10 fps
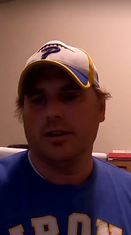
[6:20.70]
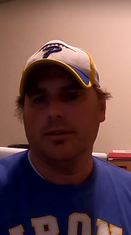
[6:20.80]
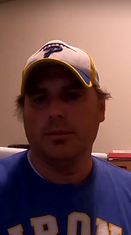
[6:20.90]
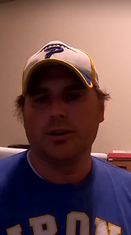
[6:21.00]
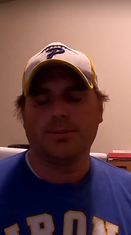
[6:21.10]

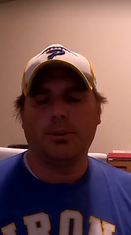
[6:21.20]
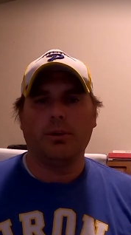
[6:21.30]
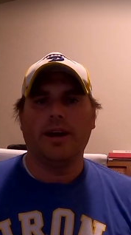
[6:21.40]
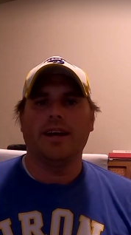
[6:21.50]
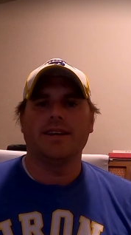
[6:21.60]
multiple
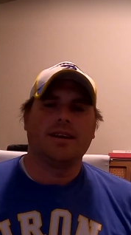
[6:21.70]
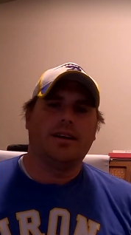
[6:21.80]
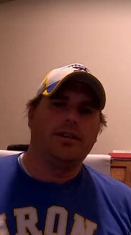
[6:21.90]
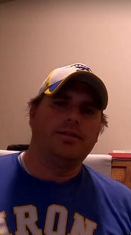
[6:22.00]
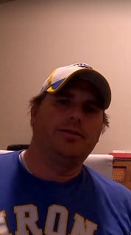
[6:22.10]
ways
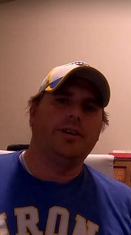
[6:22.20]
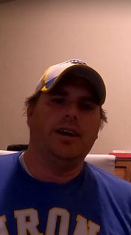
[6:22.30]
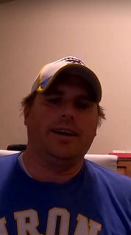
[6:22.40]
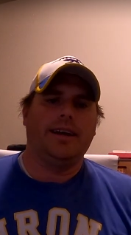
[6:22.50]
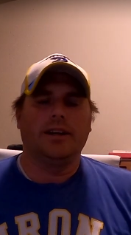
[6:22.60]
of
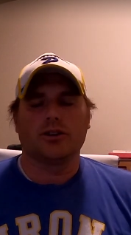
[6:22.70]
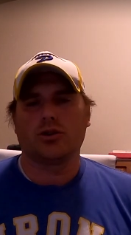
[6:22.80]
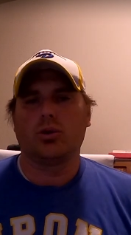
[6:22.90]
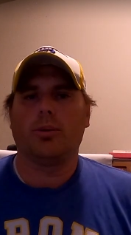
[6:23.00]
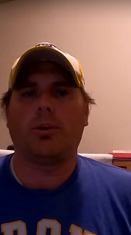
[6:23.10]
getting your
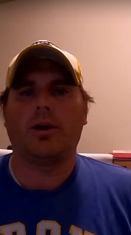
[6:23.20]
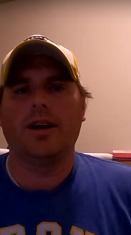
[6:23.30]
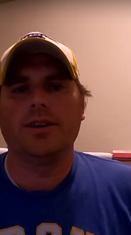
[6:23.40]
scoreboard on.